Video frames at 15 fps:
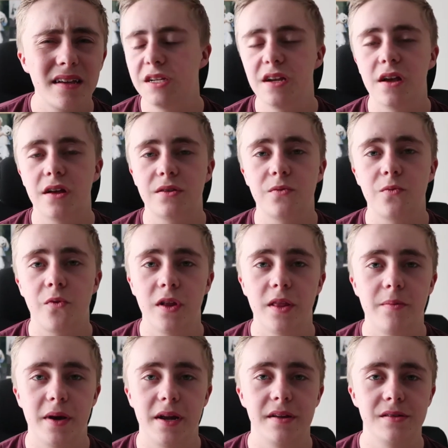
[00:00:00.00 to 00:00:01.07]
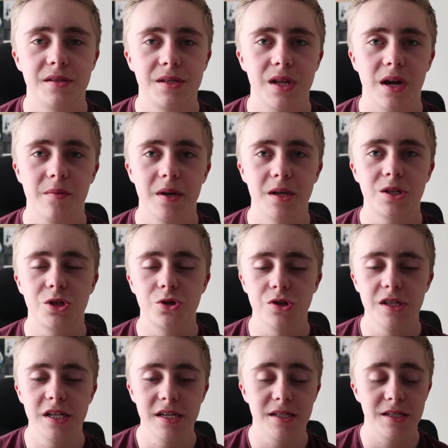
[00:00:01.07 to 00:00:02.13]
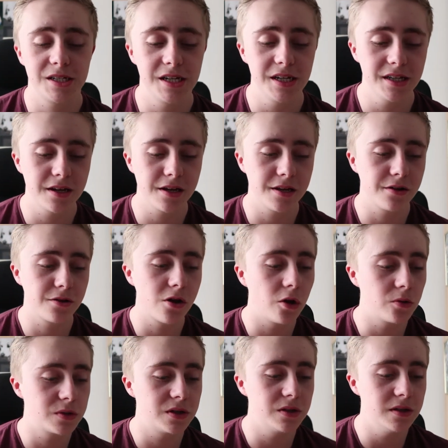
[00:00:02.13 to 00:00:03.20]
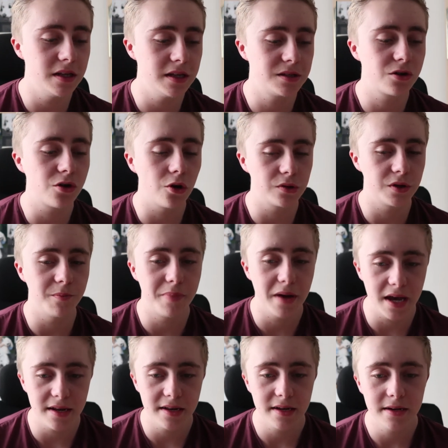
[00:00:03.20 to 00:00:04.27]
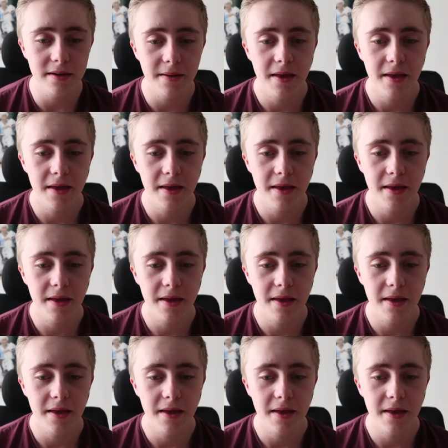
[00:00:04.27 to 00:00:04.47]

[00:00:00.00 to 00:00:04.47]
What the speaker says: She got really bad in stomach, so she need to go to bed.